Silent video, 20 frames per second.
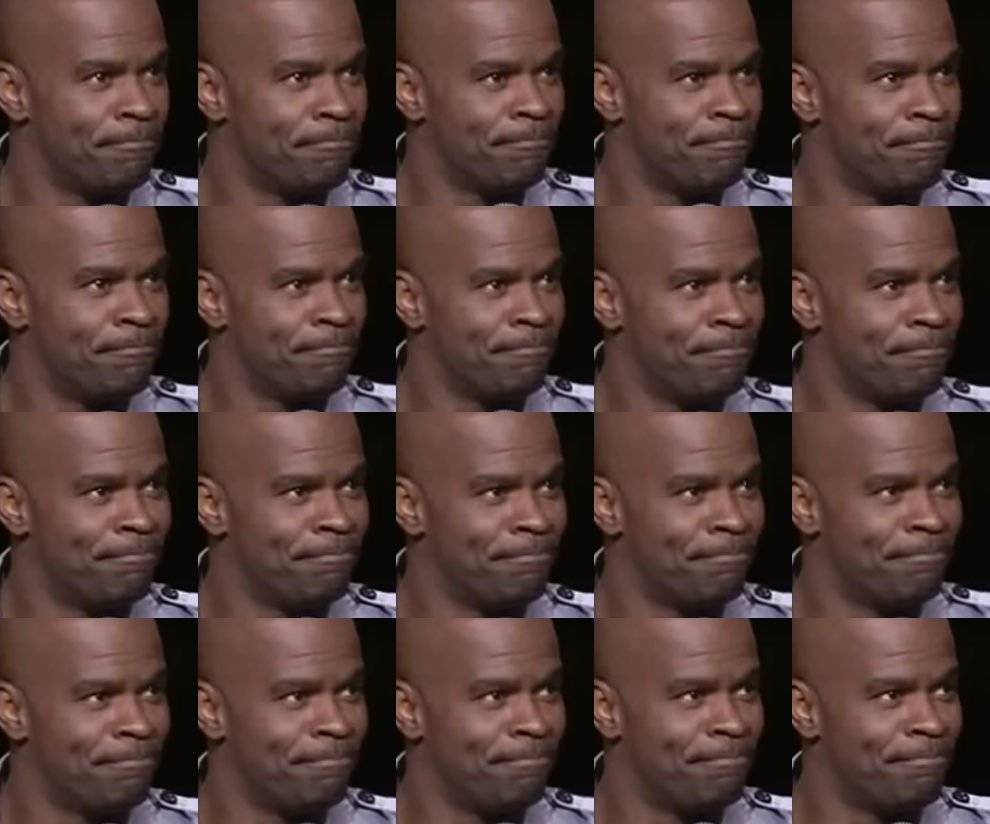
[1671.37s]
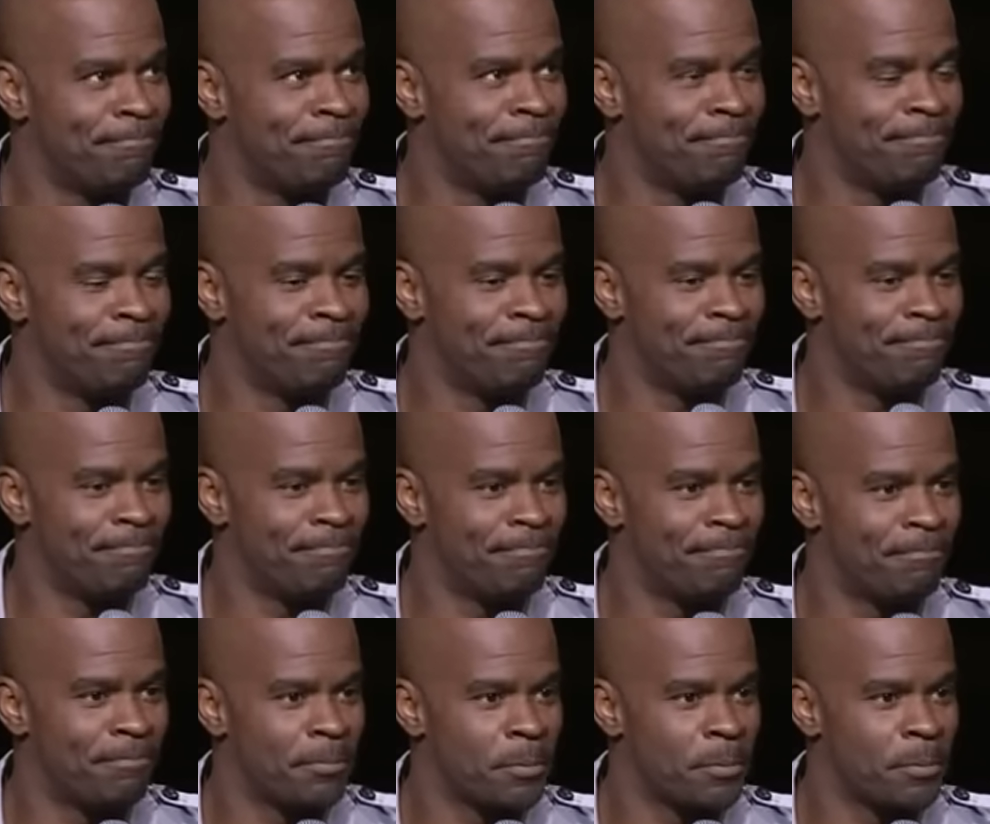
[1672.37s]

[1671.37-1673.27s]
(no one is talking)